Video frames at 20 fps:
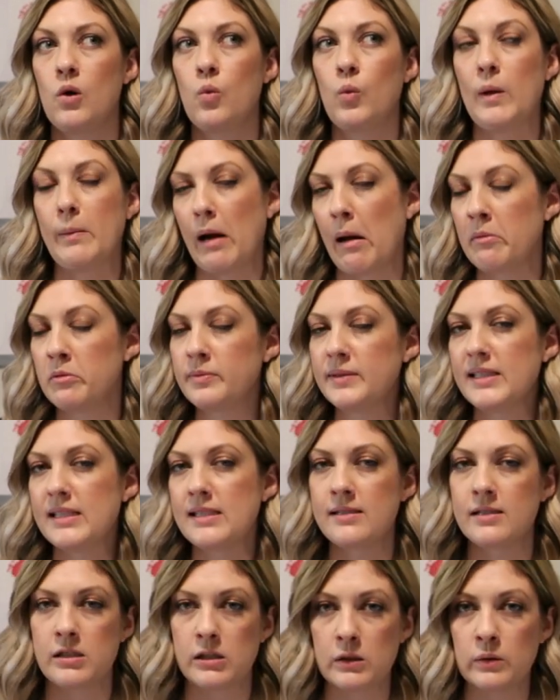we probably
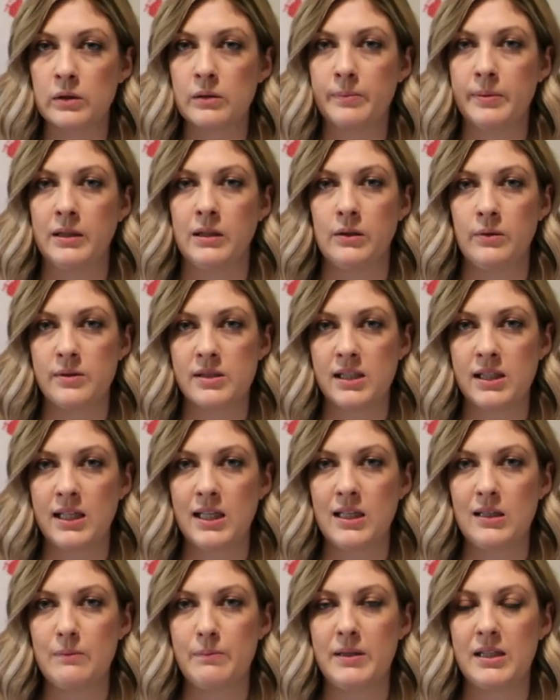still would be using
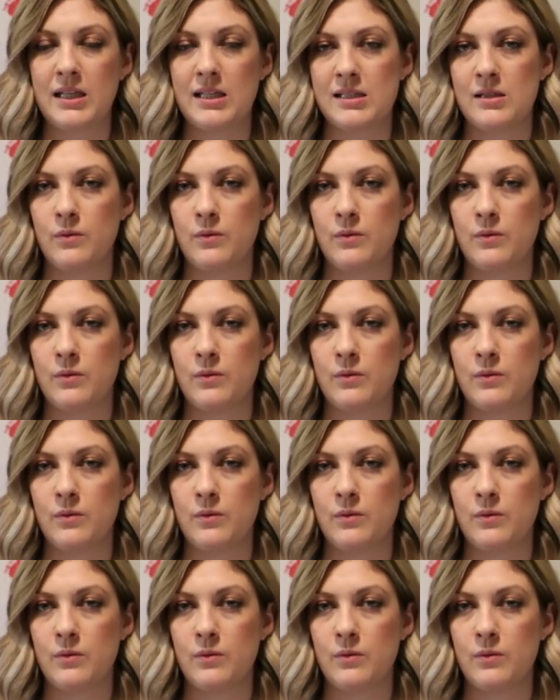it because